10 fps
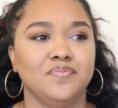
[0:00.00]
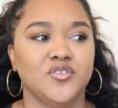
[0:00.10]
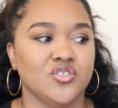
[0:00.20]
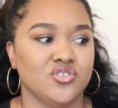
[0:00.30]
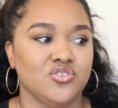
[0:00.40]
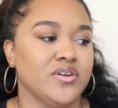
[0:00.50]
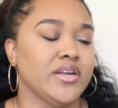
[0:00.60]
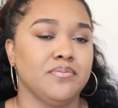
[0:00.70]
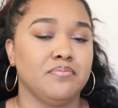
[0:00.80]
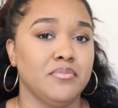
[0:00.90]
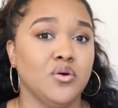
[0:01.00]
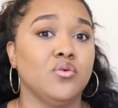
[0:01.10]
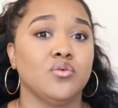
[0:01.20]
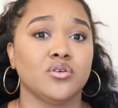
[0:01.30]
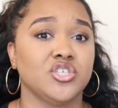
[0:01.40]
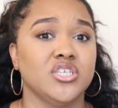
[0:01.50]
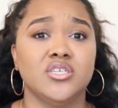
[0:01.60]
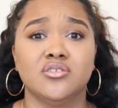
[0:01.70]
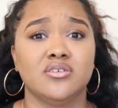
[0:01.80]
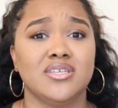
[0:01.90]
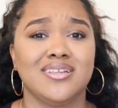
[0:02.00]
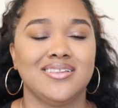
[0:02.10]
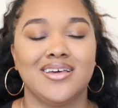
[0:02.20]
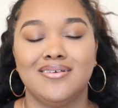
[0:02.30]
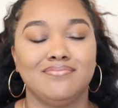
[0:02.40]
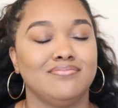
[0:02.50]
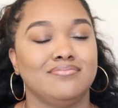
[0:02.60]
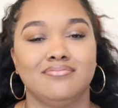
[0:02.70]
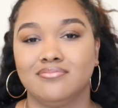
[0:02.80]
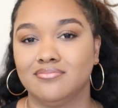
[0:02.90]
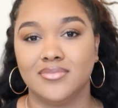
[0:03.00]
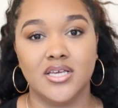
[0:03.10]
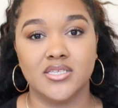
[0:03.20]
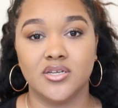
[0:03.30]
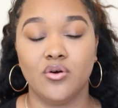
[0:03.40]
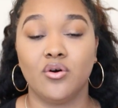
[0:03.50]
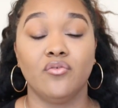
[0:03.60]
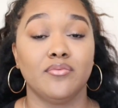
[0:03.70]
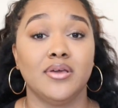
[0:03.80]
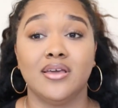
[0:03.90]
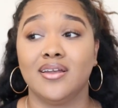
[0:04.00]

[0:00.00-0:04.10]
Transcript: just straight up milk or cheese or anything like that, it's a no-go for me.